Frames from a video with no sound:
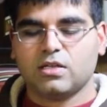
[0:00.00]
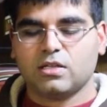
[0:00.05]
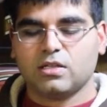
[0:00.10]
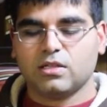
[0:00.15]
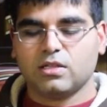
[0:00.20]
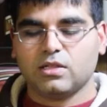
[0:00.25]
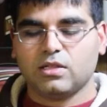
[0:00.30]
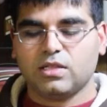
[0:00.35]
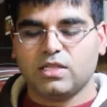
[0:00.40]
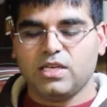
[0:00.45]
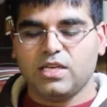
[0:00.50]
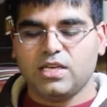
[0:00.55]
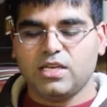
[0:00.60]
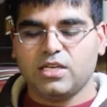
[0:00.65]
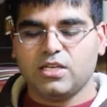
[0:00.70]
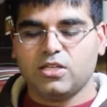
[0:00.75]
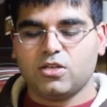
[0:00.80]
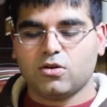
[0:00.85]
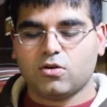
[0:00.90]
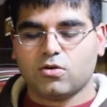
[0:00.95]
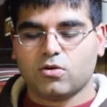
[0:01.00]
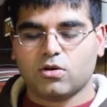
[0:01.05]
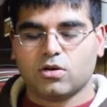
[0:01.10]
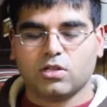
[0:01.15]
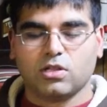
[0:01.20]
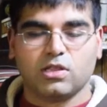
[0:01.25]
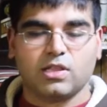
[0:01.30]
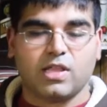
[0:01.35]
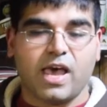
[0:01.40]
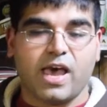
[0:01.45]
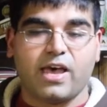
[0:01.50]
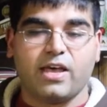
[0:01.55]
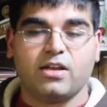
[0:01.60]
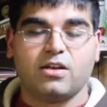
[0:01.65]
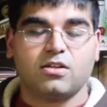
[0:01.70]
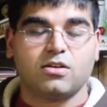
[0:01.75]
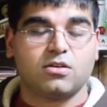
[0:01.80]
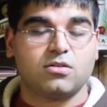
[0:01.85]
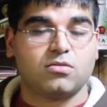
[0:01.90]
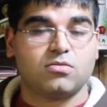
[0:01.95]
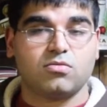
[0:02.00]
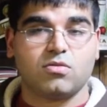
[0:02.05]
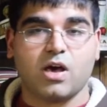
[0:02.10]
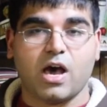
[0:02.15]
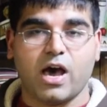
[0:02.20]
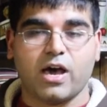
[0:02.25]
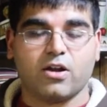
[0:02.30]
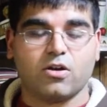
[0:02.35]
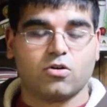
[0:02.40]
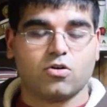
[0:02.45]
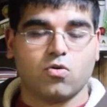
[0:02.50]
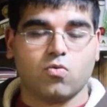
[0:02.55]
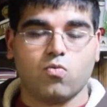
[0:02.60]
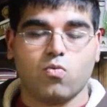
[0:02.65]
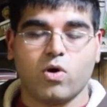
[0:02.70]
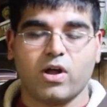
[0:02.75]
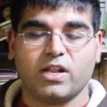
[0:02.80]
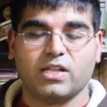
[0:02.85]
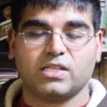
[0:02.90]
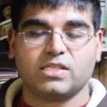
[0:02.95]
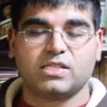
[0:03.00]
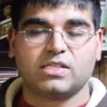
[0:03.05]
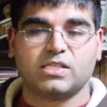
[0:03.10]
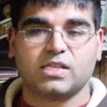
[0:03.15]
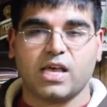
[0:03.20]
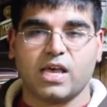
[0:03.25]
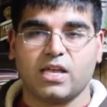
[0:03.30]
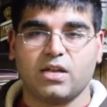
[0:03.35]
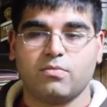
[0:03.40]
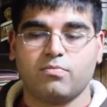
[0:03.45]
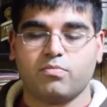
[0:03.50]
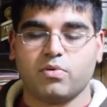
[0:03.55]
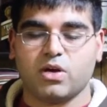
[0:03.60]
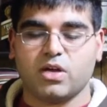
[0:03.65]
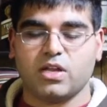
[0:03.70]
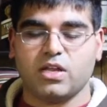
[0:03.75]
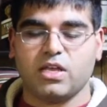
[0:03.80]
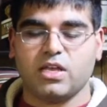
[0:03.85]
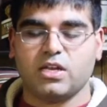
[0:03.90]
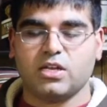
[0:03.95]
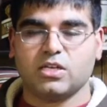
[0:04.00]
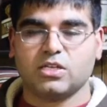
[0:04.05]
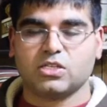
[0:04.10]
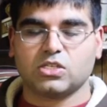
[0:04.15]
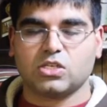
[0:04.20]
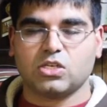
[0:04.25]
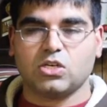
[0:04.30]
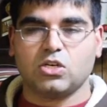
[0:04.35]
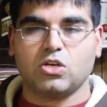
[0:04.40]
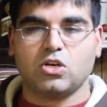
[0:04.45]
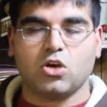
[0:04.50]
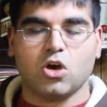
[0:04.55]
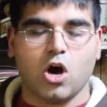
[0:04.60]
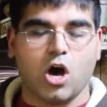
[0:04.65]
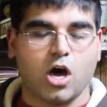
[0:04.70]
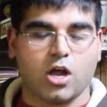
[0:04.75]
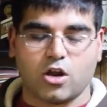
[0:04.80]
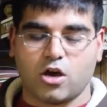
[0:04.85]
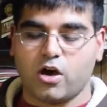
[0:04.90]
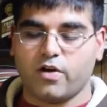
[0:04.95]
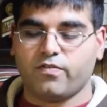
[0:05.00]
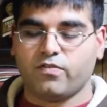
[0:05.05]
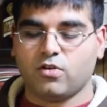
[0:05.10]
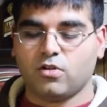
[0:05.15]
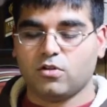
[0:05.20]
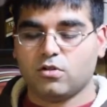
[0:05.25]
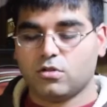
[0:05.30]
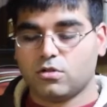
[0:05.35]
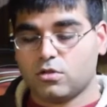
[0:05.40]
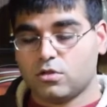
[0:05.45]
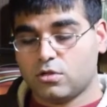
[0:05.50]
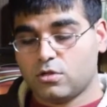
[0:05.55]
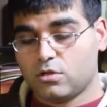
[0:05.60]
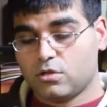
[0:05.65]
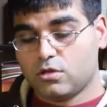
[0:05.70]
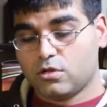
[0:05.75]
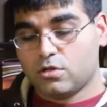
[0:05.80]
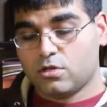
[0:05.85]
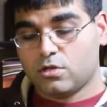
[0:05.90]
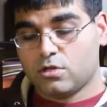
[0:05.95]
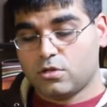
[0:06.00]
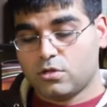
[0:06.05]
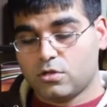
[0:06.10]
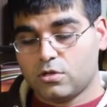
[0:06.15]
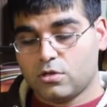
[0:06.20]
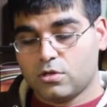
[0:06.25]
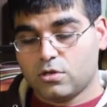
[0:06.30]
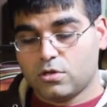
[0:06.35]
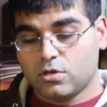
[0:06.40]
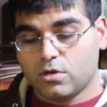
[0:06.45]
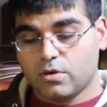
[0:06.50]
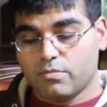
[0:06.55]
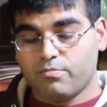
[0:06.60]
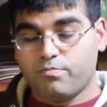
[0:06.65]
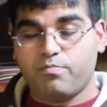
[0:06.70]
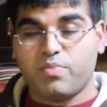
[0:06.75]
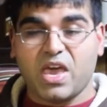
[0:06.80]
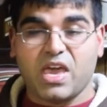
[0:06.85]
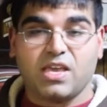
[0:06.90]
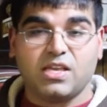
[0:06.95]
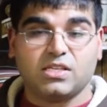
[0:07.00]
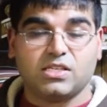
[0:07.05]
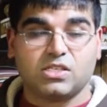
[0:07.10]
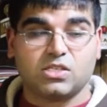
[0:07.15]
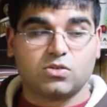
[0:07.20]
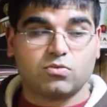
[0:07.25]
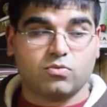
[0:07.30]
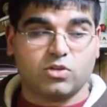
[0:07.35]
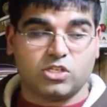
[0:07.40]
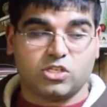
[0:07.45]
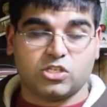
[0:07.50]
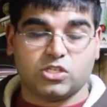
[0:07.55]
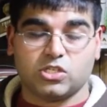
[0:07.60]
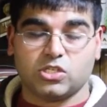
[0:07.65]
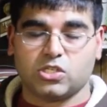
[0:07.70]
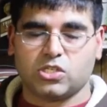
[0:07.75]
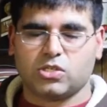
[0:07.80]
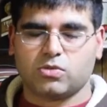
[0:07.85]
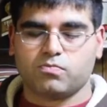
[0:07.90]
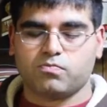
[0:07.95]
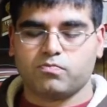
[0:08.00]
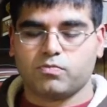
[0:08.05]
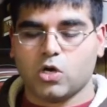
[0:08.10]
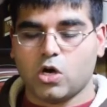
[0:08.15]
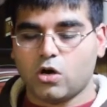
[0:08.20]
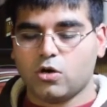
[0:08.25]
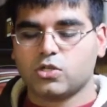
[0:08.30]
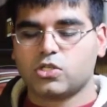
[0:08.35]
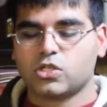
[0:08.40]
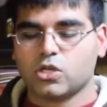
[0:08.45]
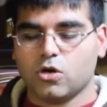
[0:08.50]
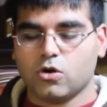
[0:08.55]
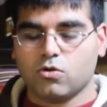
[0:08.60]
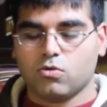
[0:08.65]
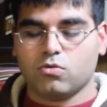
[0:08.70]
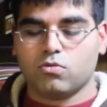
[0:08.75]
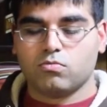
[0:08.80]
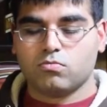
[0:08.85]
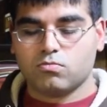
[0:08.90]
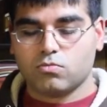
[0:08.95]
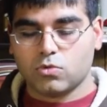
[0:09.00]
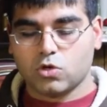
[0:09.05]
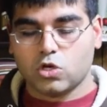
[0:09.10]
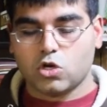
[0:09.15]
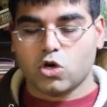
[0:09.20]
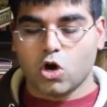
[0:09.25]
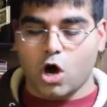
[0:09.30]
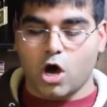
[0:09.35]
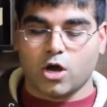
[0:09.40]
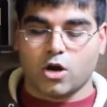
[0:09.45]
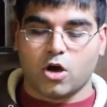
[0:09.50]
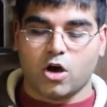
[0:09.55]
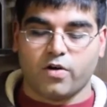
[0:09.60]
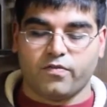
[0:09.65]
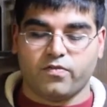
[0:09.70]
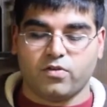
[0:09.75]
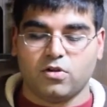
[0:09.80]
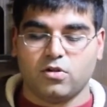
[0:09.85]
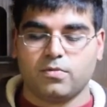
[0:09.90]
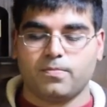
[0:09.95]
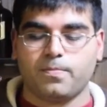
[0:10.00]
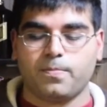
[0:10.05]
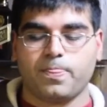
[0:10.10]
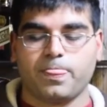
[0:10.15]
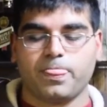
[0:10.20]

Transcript: lead or led. I don't know what it said, but it is god awful. Bass, which is also god awful.